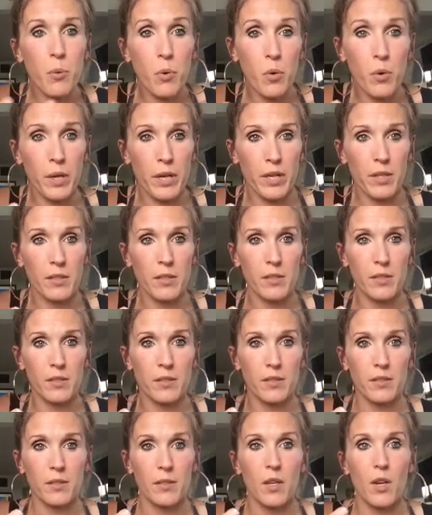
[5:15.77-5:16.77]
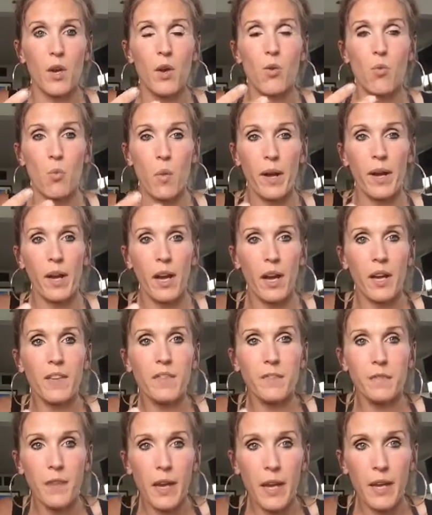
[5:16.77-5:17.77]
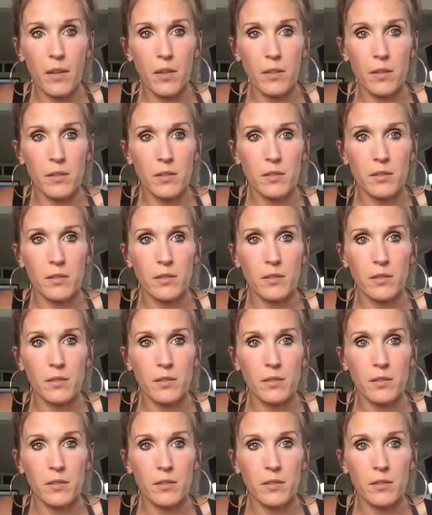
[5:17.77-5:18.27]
point, when I fail,